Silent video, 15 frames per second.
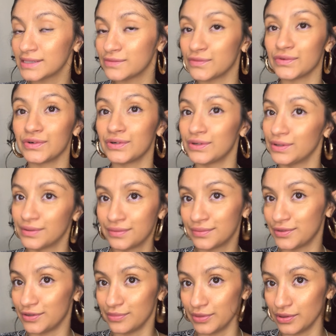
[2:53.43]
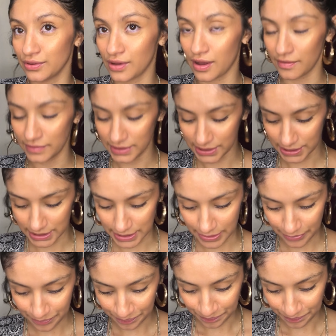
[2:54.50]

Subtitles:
for your milk, obviously.